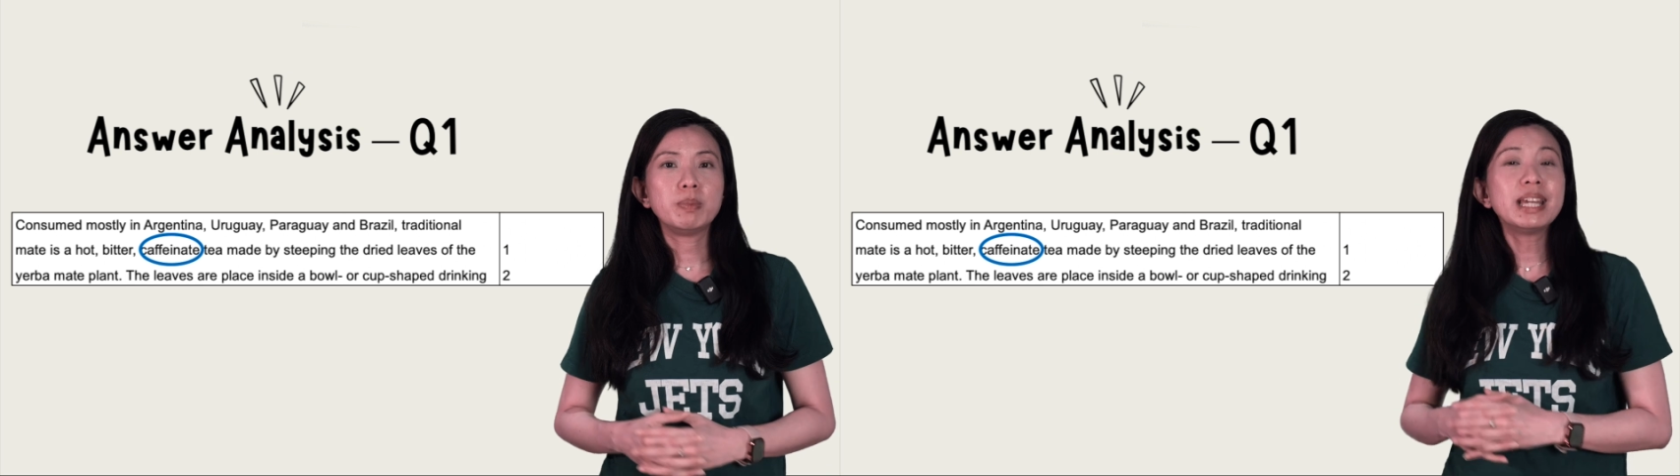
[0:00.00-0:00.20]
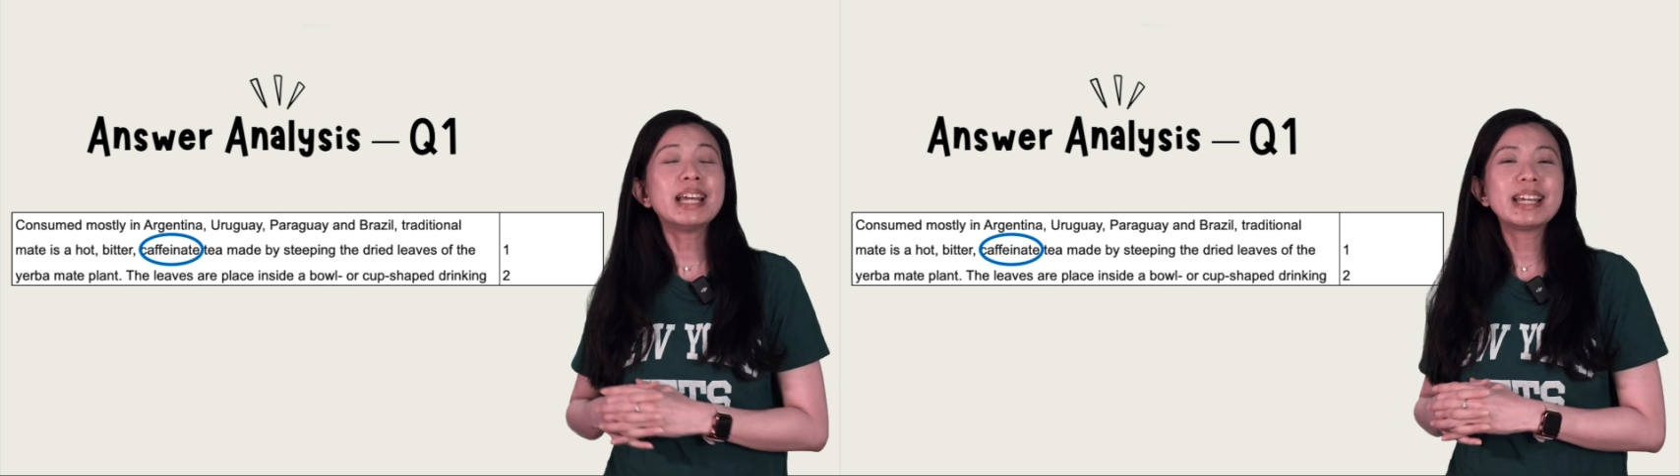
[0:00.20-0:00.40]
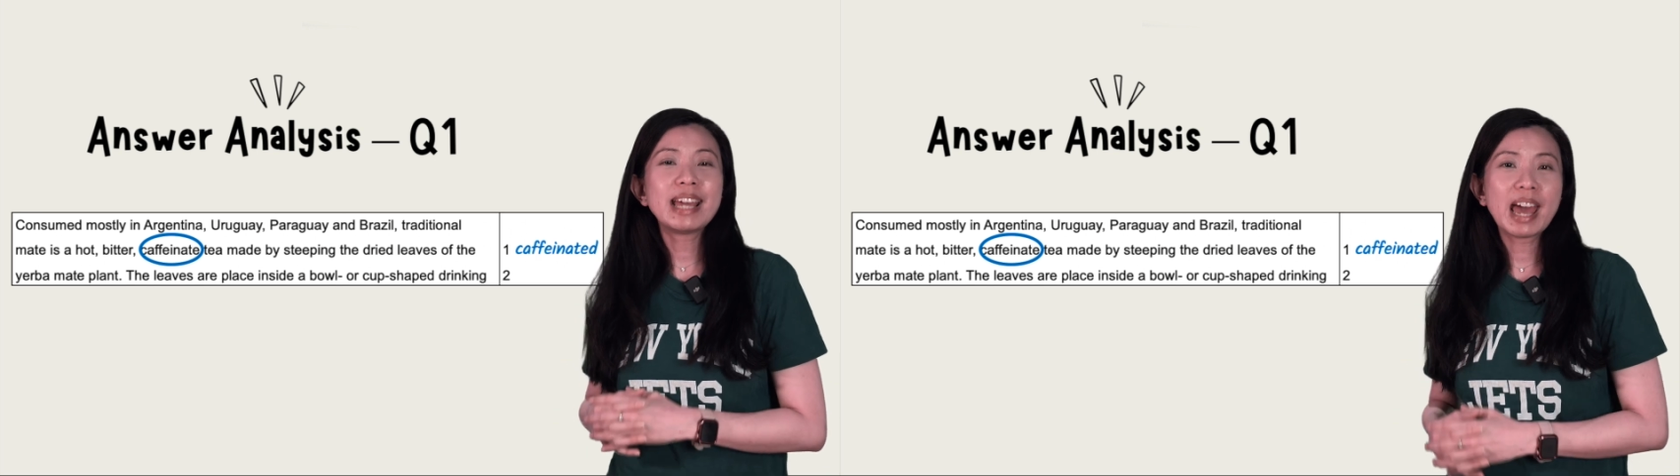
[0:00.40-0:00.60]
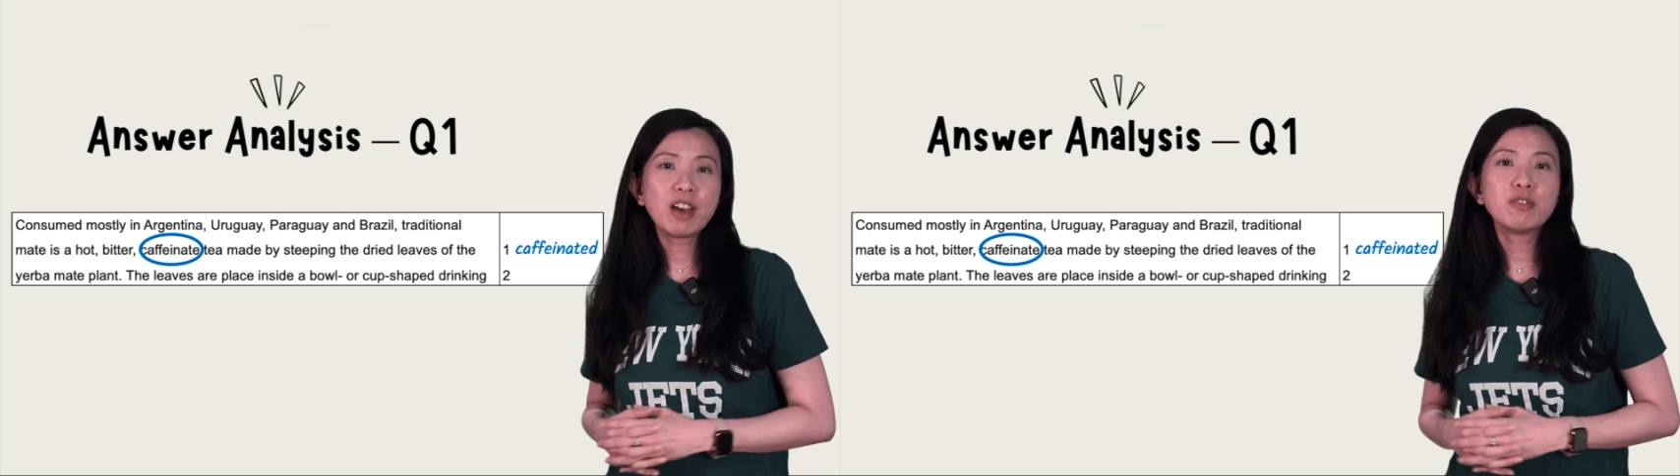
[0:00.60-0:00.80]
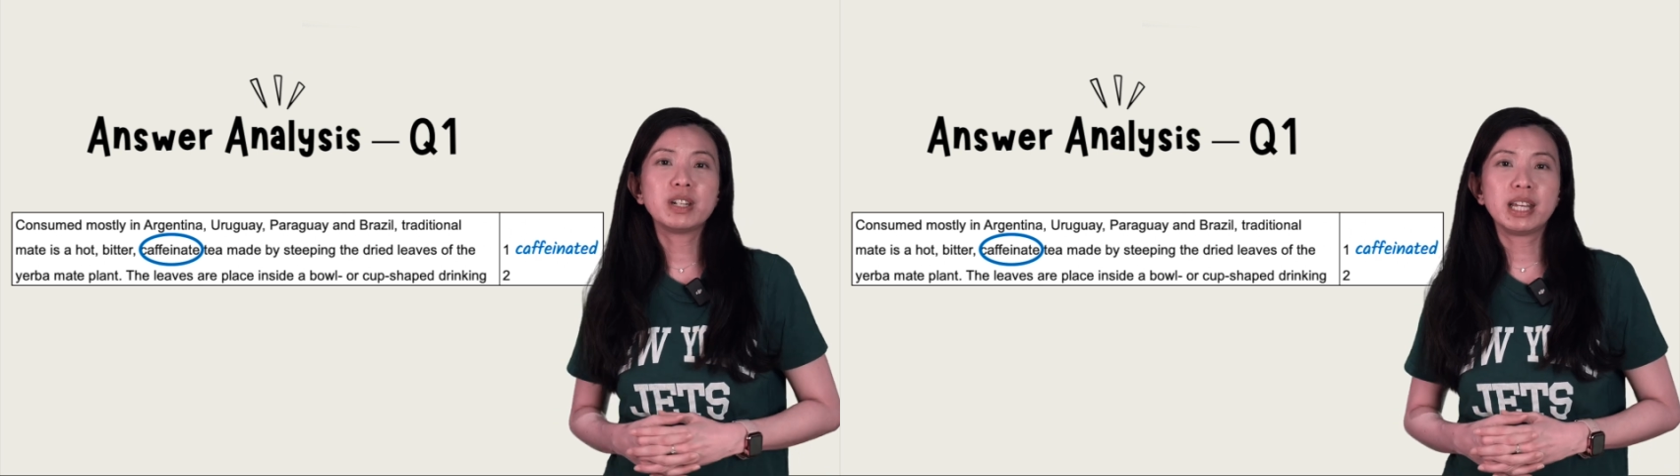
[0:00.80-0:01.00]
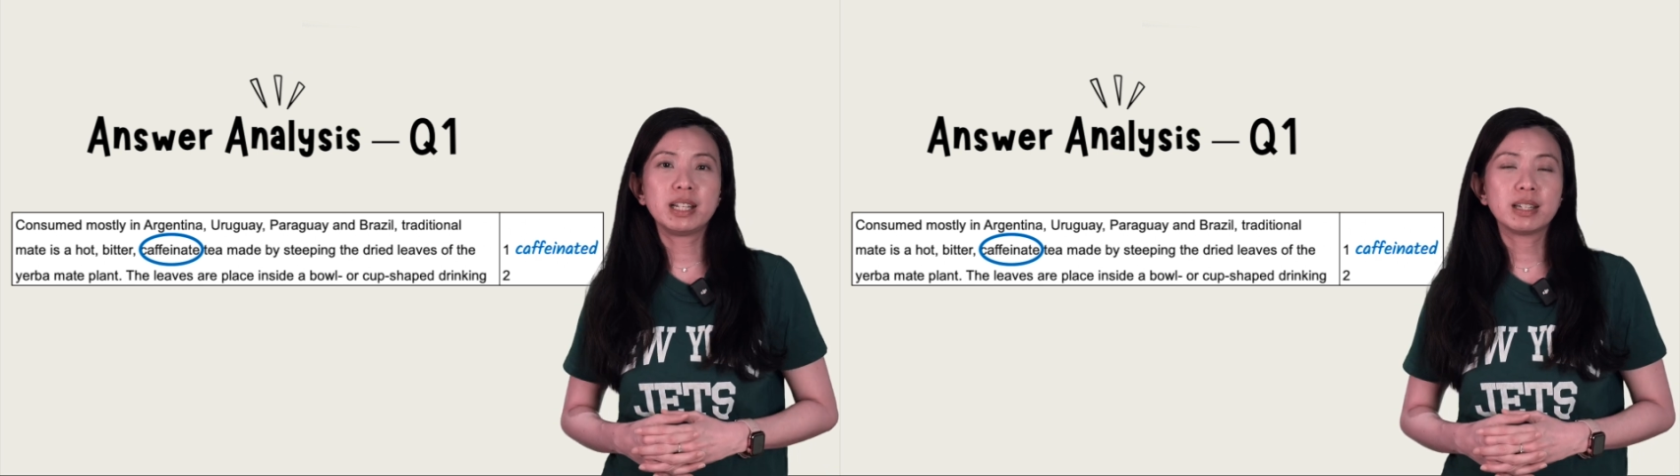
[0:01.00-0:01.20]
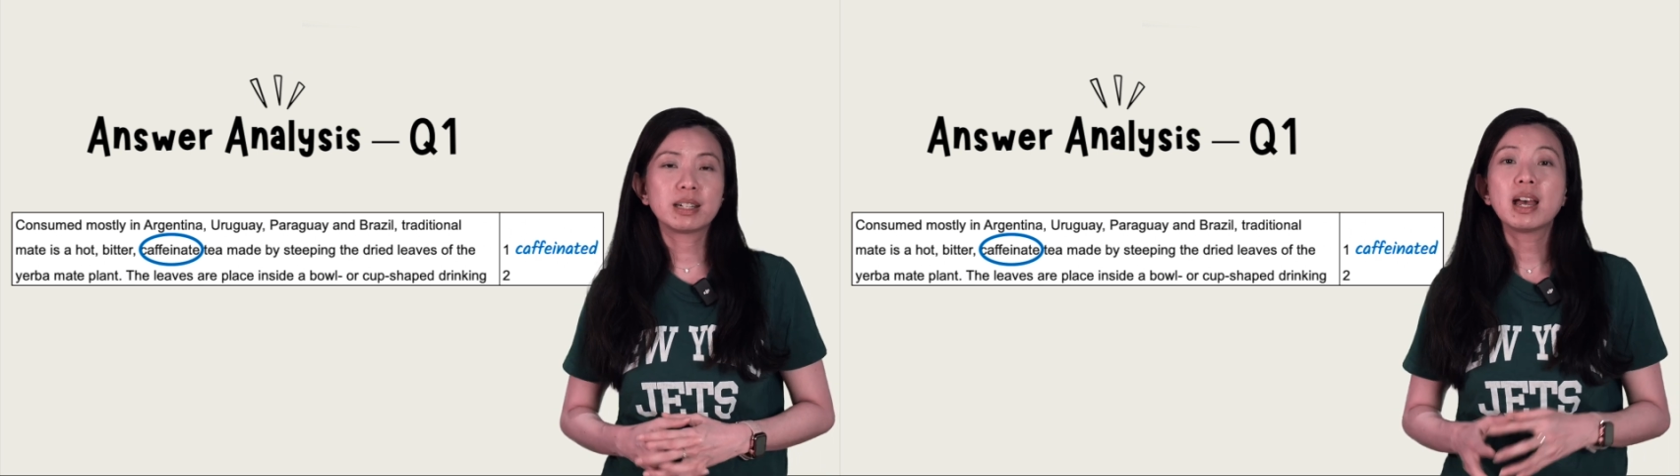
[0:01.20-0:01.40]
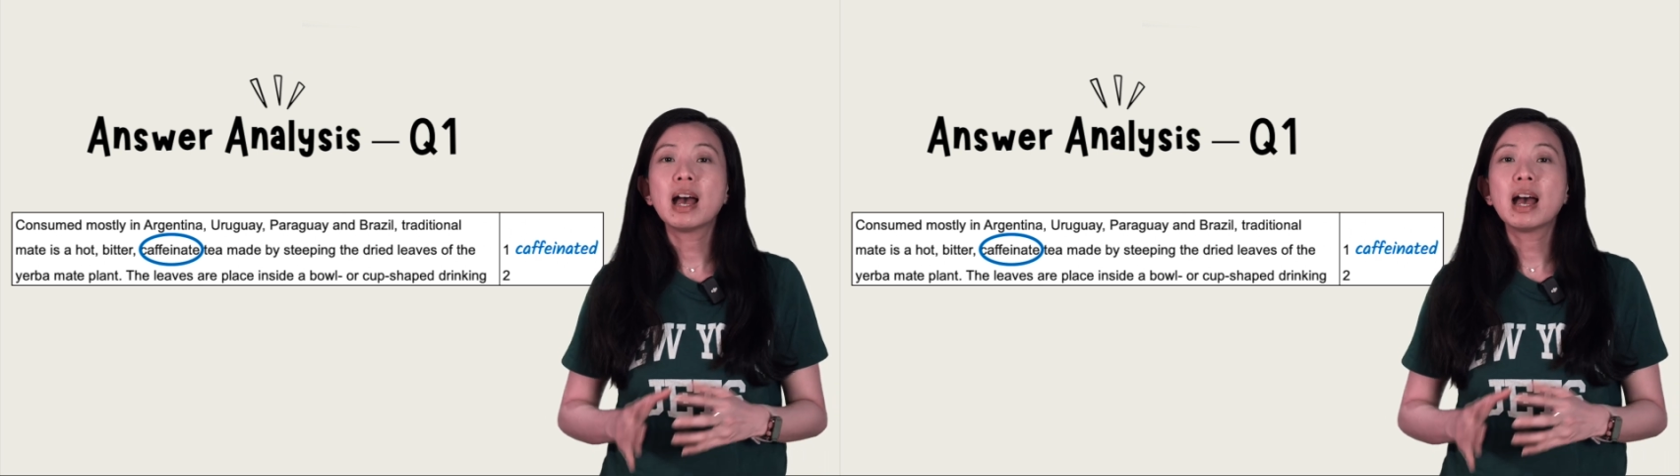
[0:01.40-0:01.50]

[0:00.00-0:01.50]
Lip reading: be caffeinated.